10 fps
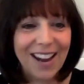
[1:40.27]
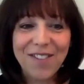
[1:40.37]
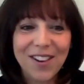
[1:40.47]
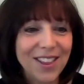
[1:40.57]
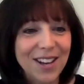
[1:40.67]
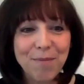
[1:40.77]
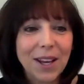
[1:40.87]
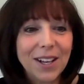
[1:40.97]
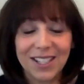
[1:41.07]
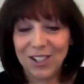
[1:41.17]
everything,
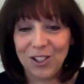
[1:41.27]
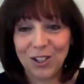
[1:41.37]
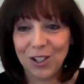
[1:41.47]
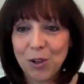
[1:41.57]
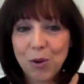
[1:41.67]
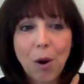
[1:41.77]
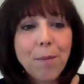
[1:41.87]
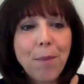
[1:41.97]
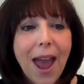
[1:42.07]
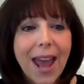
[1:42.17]
because it's just those
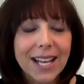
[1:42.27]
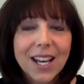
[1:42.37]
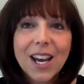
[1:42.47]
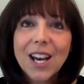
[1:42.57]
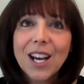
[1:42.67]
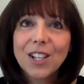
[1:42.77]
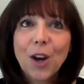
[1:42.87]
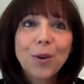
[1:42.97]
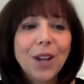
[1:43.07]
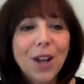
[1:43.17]
growing pains.
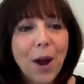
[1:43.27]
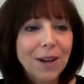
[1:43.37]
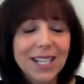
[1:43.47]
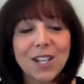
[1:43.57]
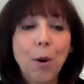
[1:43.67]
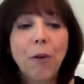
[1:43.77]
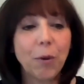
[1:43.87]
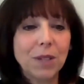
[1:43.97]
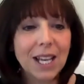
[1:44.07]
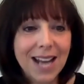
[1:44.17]
So, I didn't know if
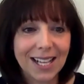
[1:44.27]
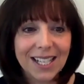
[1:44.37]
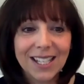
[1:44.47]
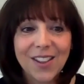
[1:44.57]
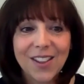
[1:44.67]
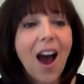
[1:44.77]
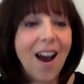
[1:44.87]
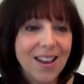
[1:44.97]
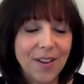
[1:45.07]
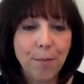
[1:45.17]
it was connected to that
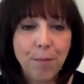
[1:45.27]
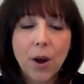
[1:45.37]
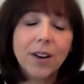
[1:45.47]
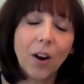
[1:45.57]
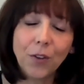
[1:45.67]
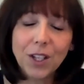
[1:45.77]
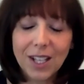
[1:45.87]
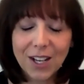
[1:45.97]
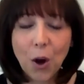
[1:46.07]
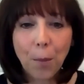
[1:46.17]
either. But
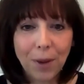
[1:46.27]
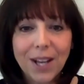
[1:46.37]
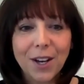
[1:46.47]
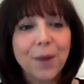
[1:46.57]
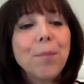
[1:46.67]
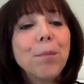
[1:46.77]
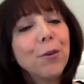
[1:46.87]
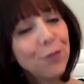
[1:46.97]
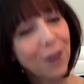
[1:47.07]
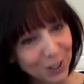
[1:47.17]
obviously, not being a
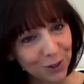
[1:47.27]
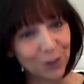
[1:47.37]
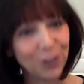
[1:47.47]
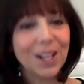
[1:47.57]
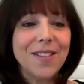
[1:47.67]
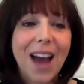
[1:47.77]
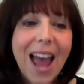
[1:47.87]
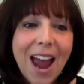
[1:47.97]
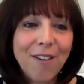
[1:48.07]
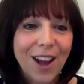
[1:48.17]
professional in that
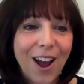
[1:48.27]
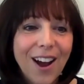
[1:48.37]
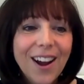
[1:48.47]
area,